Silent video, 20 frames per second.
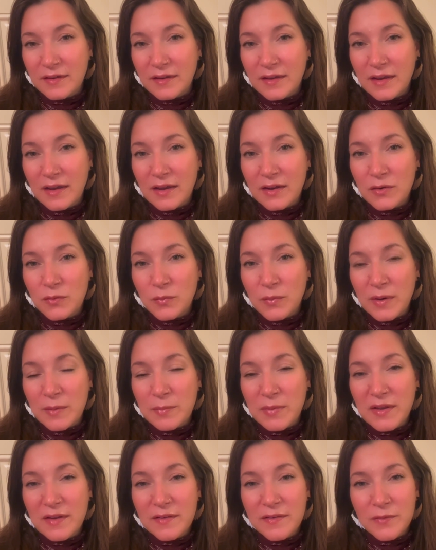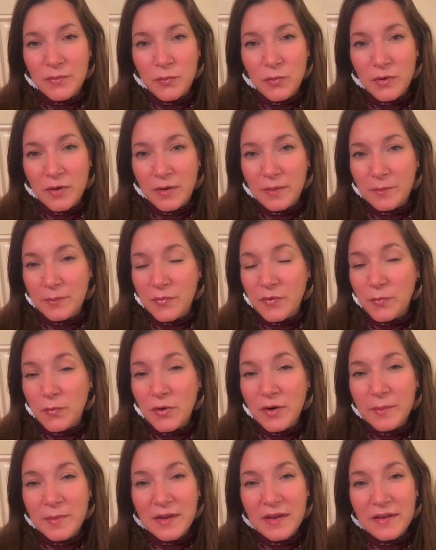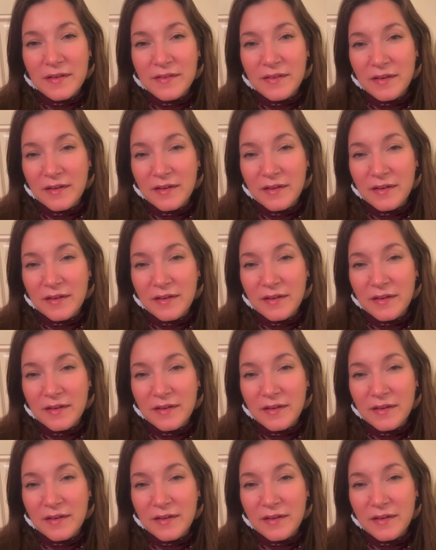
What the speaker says: And when bees swarm, swarming is the